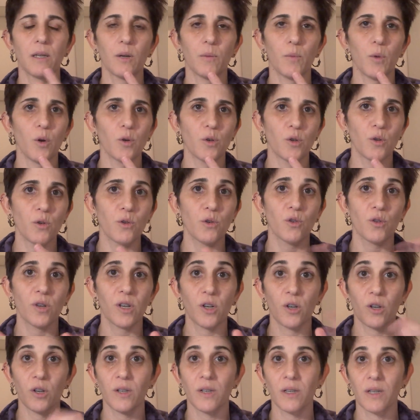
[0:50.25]
their emotional
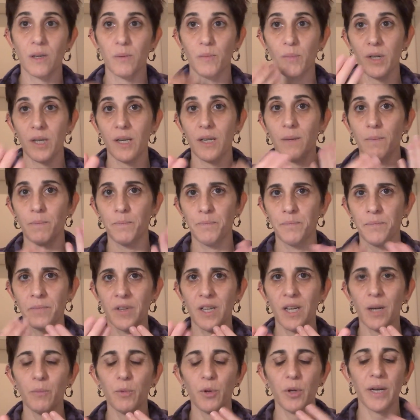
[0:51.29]
triggers to be
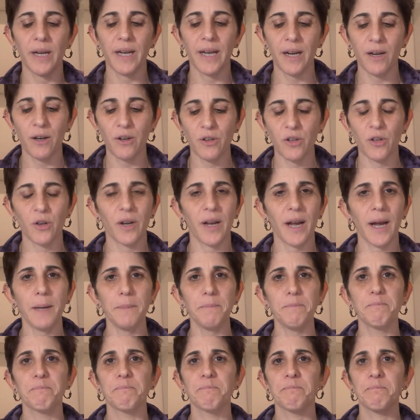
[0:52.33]
communicators,
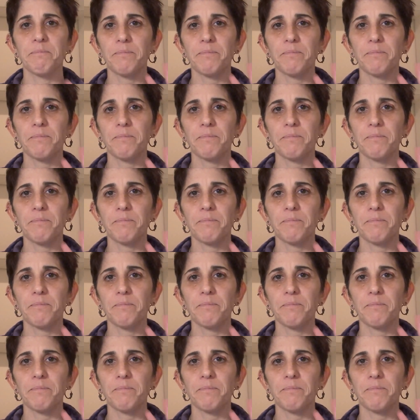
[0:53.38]
okay?